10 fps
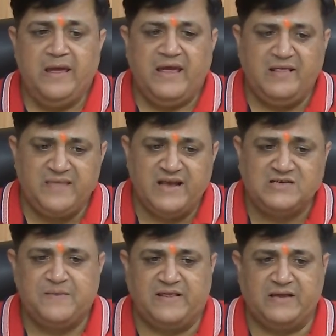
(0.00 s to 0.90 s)
In
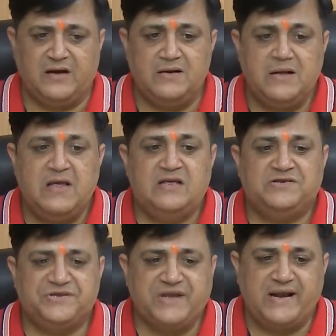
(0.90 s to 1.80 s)
this method,
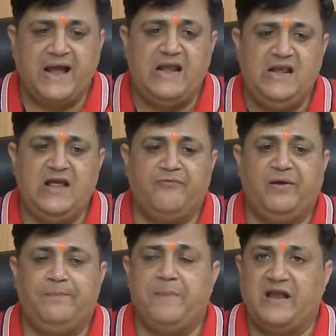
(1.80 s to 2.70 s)
sterile
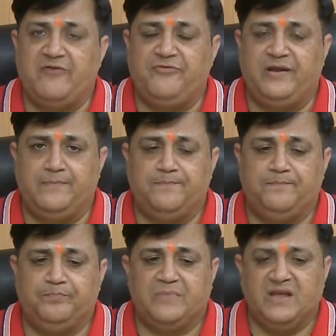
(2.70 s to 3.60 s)
liquid paraffin
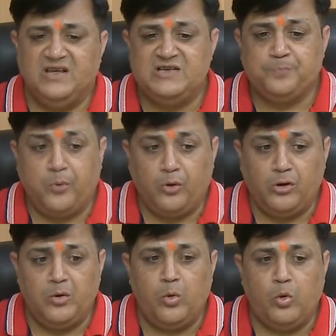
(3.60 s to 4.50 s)
is
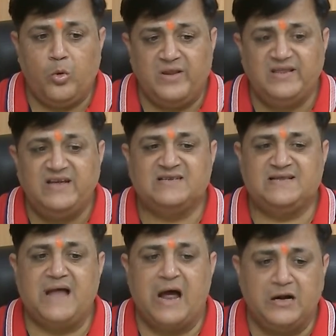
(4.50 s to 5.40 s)
poured over the
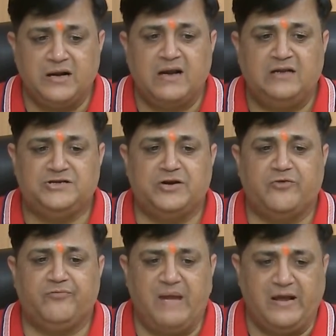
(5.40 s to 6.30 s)
slant culture
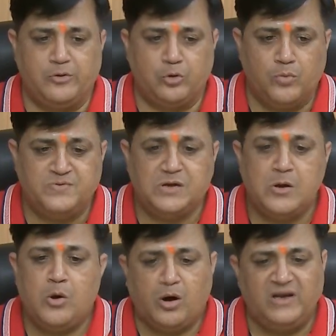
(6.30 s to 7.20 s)
of microbes
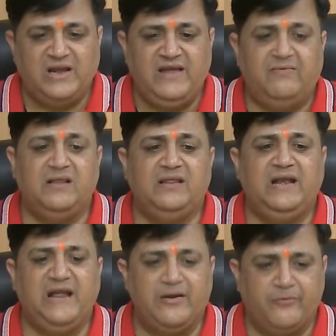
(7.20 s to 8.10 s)
or even
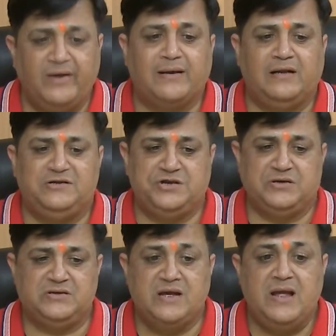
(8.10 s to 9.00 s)
the liquid
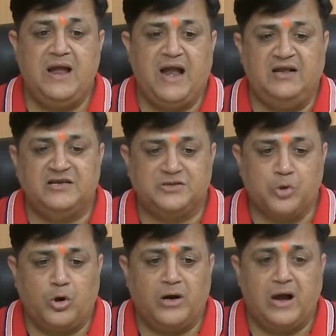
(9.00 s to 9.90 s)
cultures and
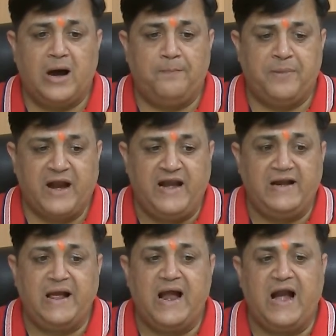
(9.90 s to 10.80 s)
stored
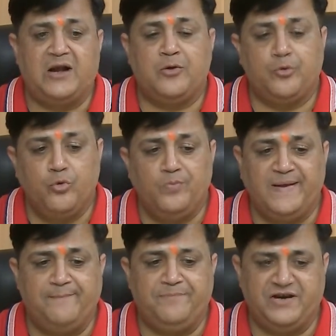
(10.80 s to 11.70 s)
upright at room
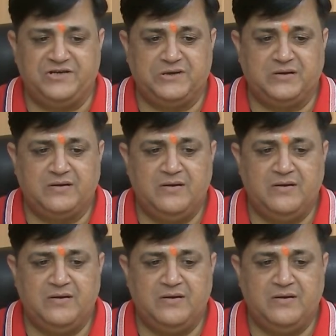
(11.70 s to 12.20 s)
temperature,